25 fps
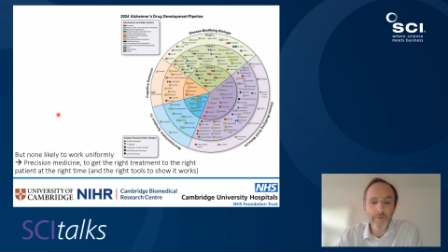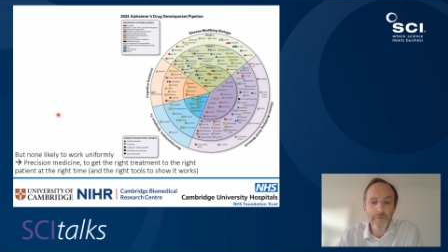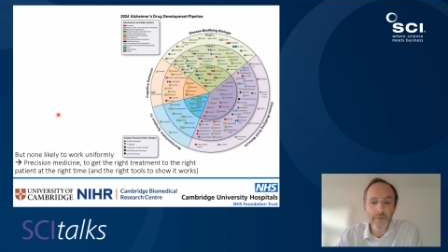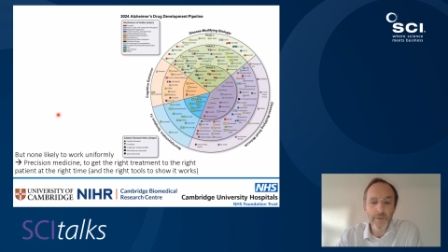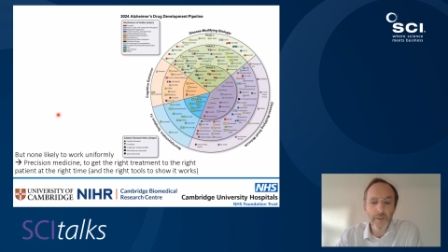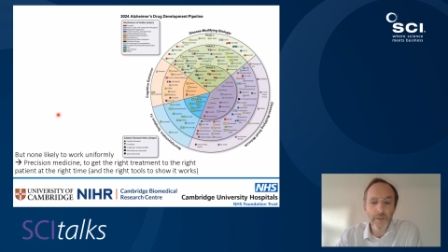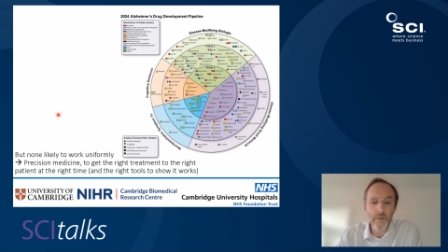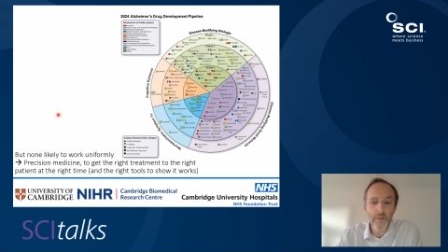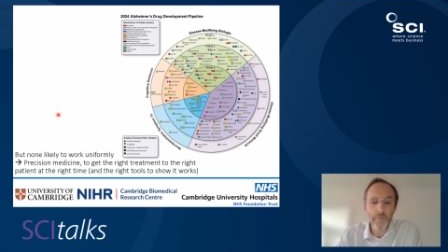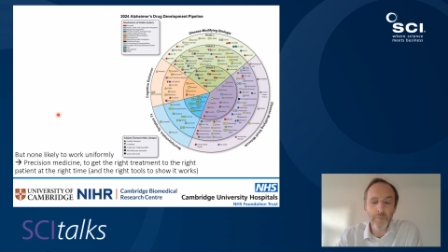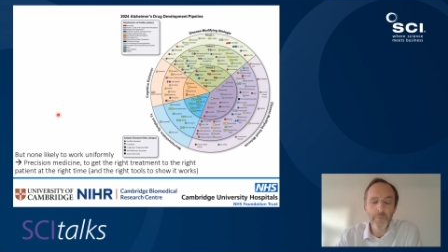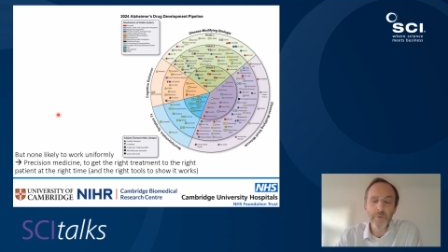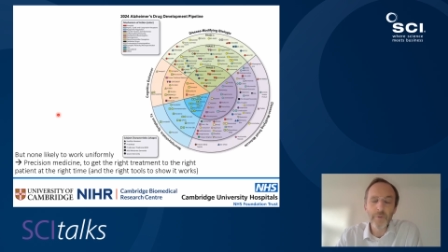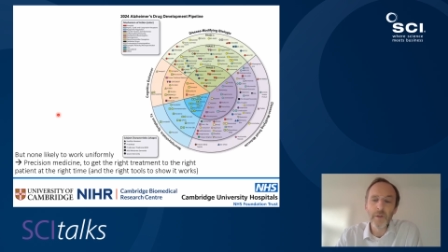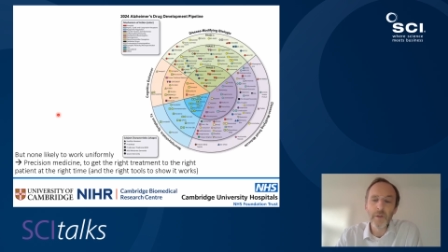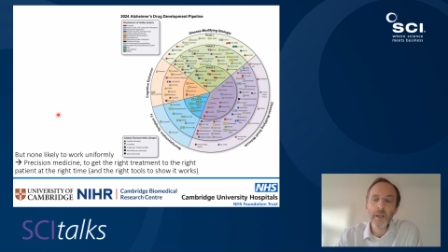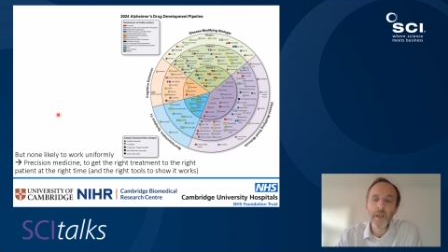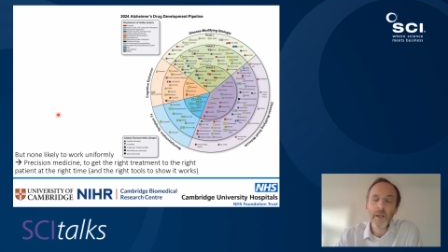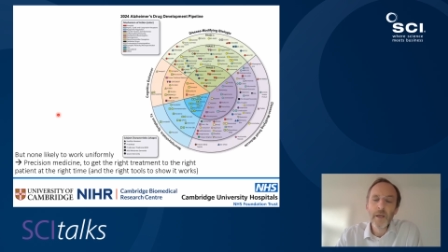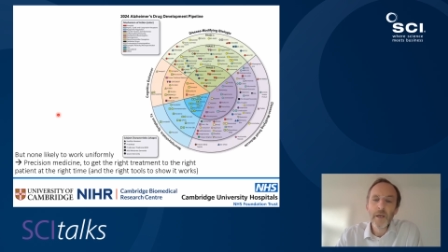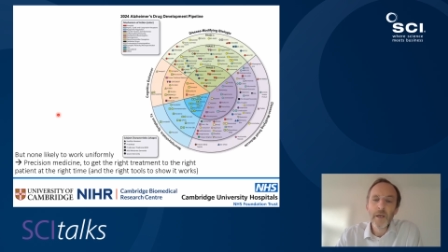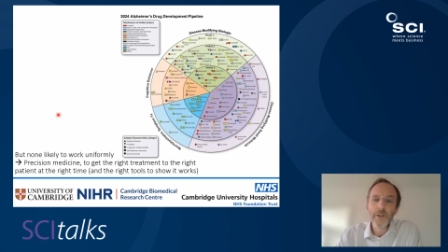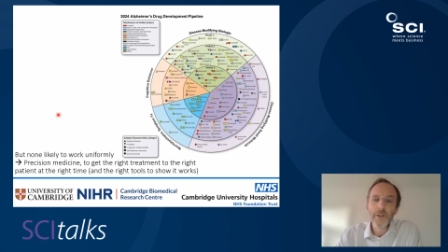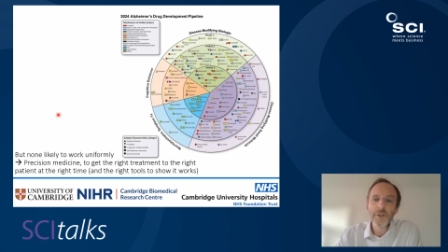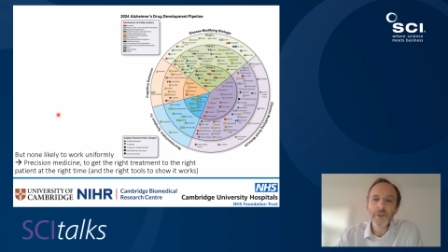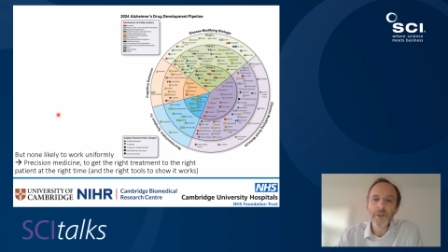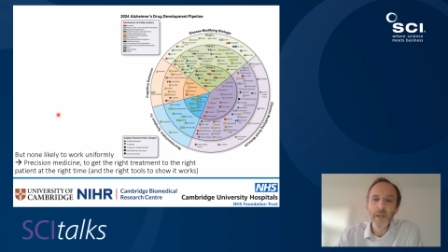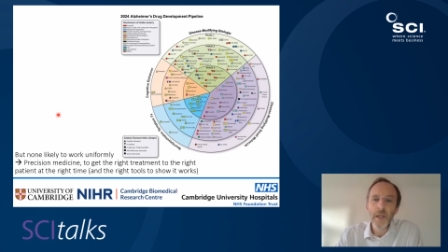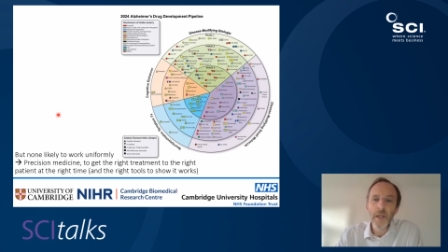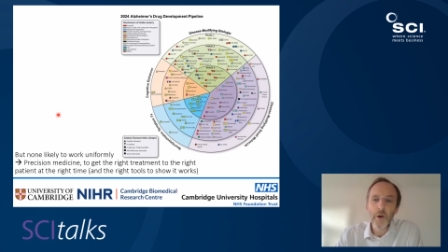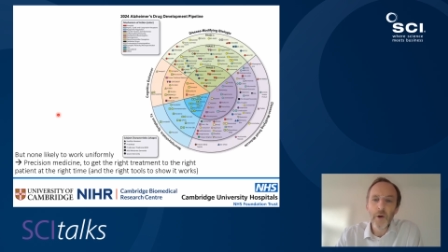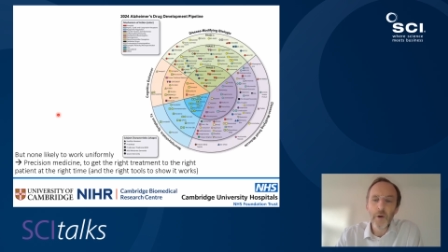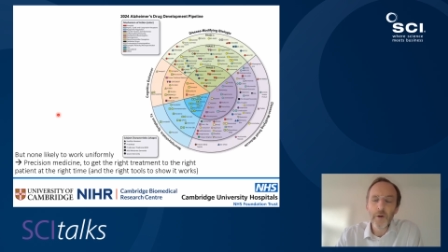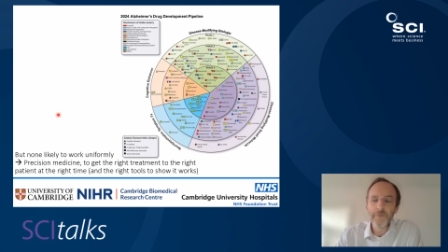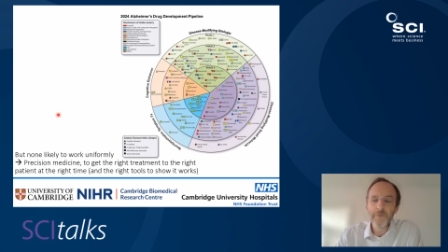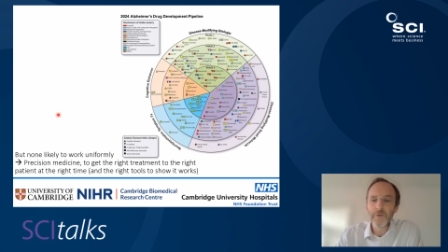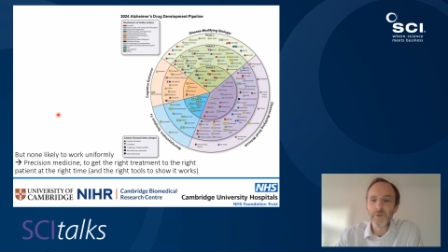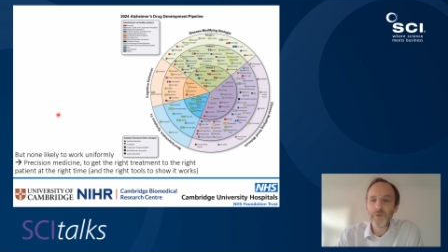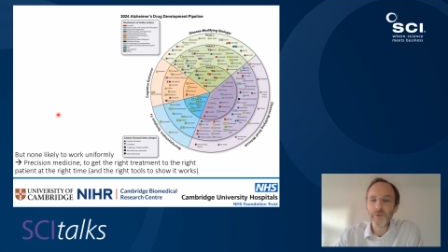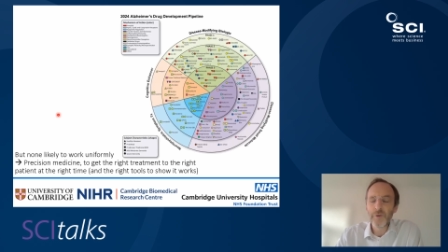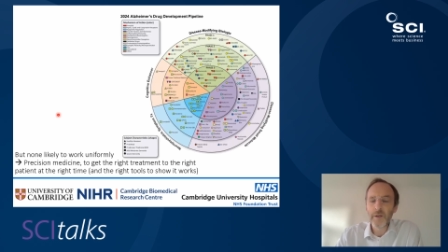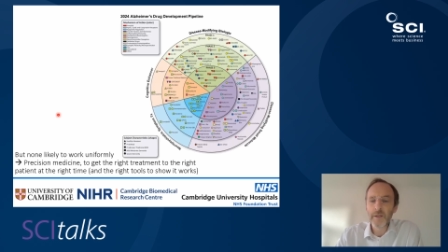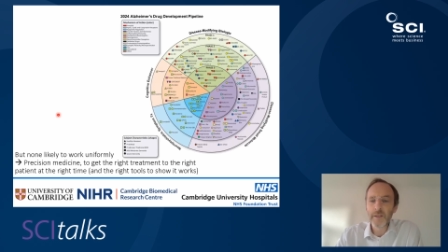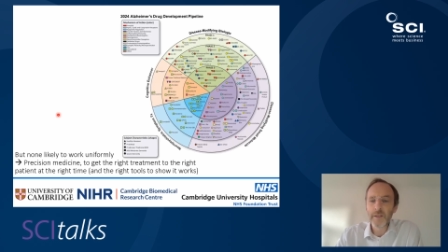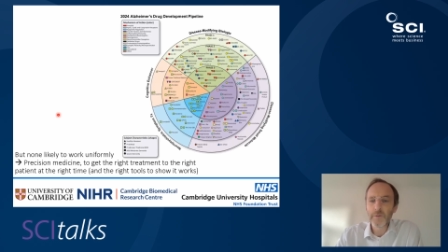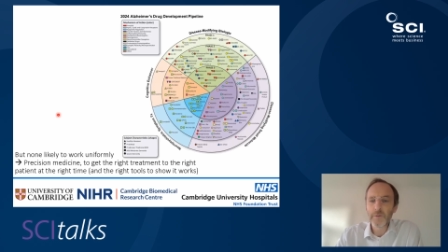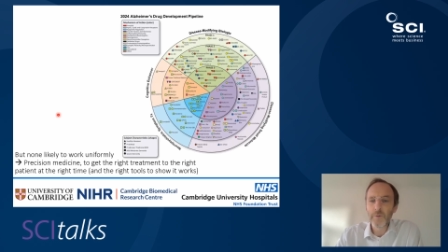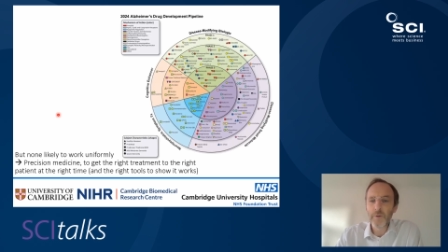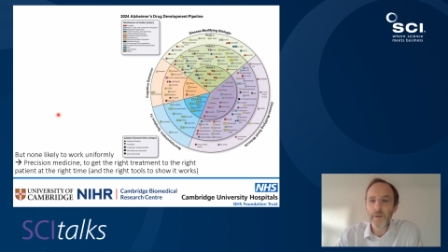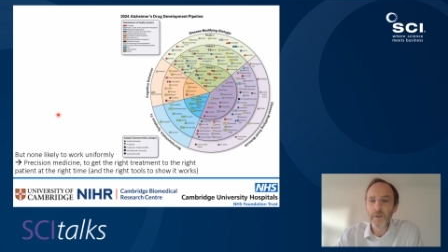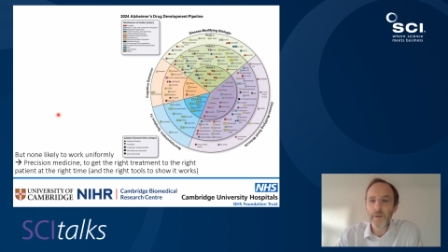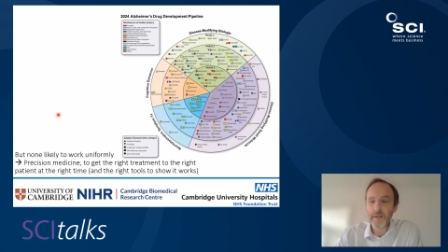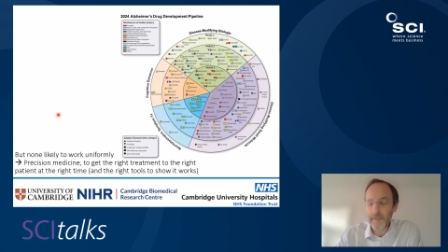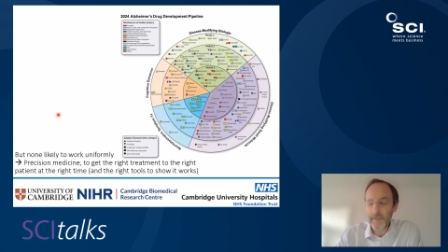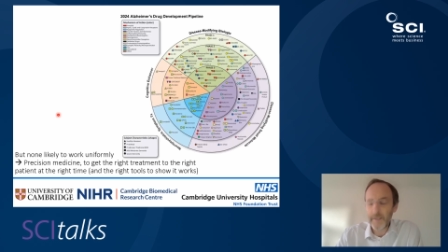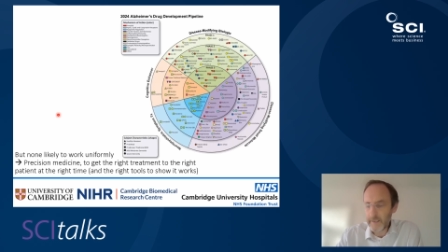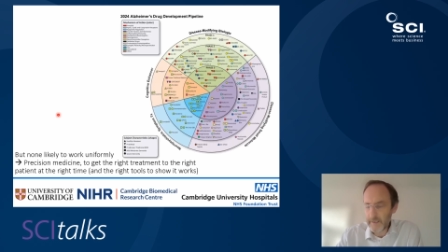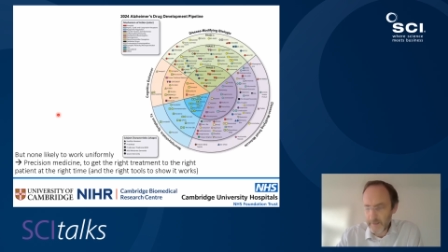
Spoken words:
for example, to know if a drug is working.